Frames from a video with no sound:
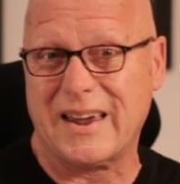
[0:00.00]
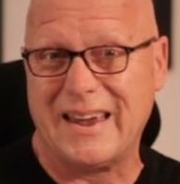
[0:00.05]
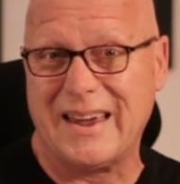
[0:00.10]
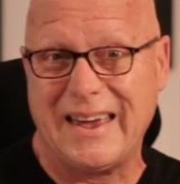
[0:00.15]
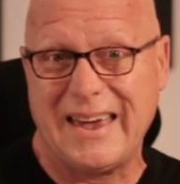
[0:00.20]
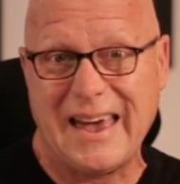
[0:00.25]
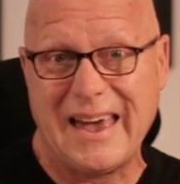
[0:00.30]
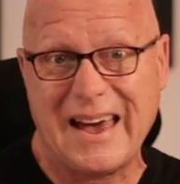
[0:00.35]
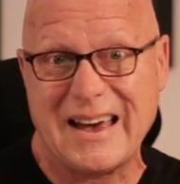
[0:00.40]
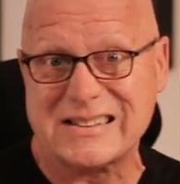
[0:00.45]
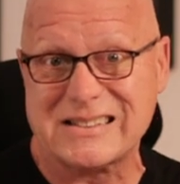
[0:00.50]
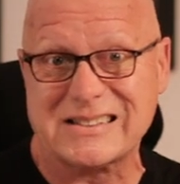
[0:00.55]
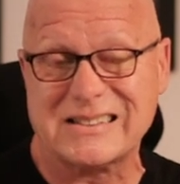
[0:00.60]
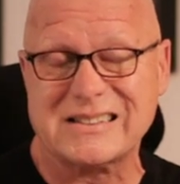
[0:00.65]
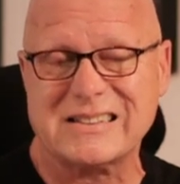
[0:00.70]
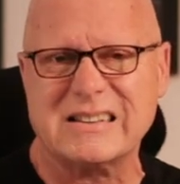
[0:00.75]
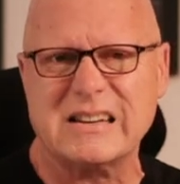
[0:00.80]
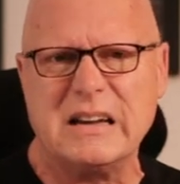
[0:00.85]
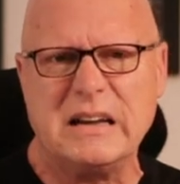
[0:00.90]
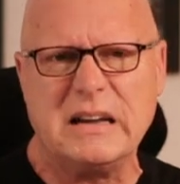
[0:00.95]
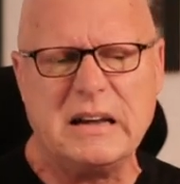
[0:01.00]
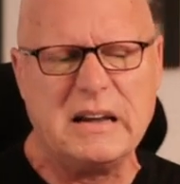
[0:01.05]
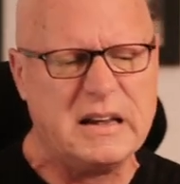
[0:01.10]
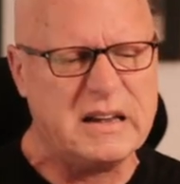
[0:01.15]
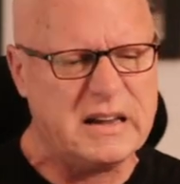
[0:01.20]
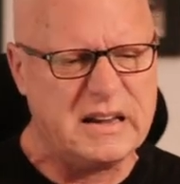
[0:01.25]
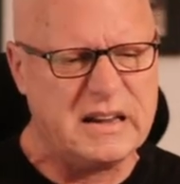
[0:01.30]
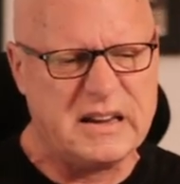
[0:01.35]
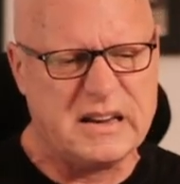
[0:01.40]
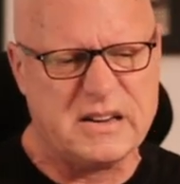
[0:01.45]
guess
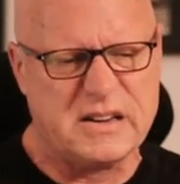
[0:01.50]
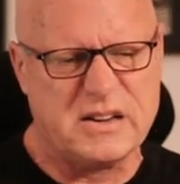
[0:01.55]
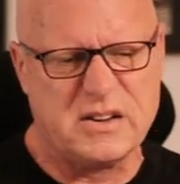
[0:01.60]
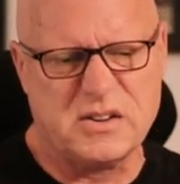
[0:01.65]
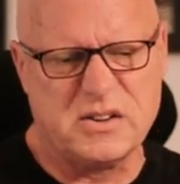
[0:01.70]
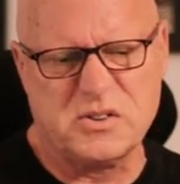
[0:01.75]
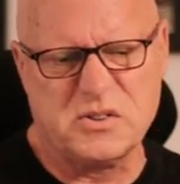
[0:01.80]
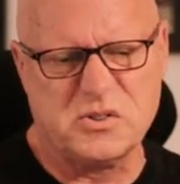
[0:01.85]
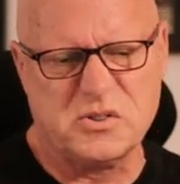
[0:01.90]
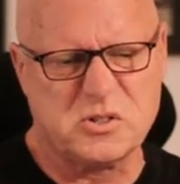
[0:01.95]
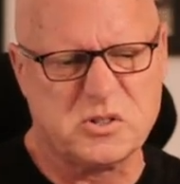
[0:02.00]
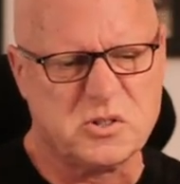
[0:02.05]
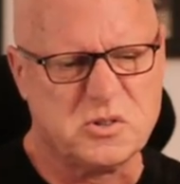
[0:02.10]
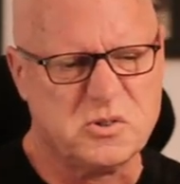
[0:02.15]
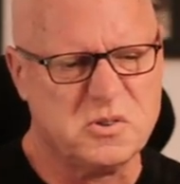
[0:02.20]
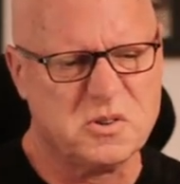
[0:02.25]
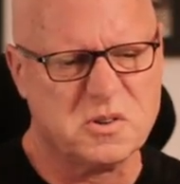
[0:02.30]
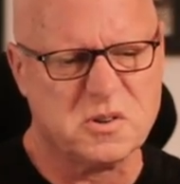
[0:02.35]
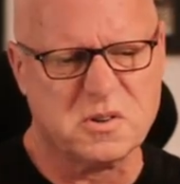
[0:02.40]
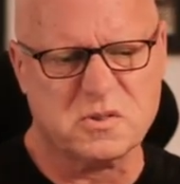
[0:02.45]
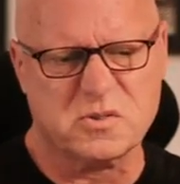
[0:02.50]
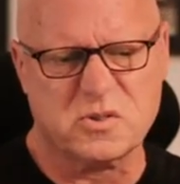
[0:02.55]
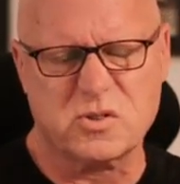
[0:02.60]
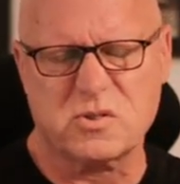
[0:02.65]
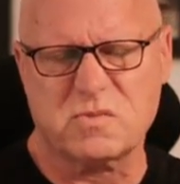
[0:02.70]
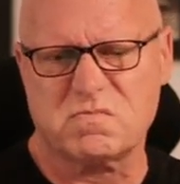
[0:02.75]
is you're